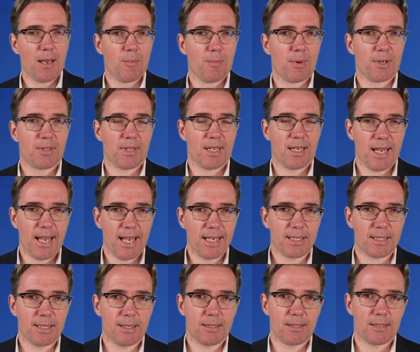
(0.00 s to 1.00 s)
but in
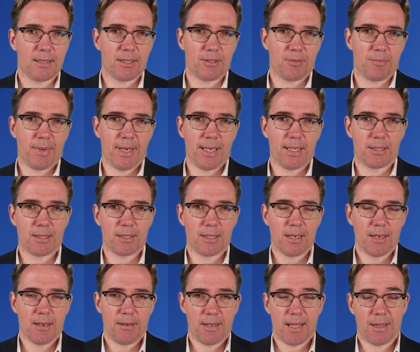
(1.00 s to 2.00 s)
essence this means
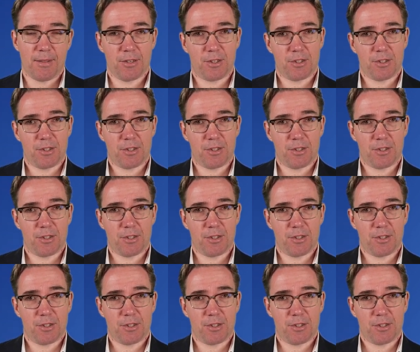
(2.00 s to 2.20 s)
that the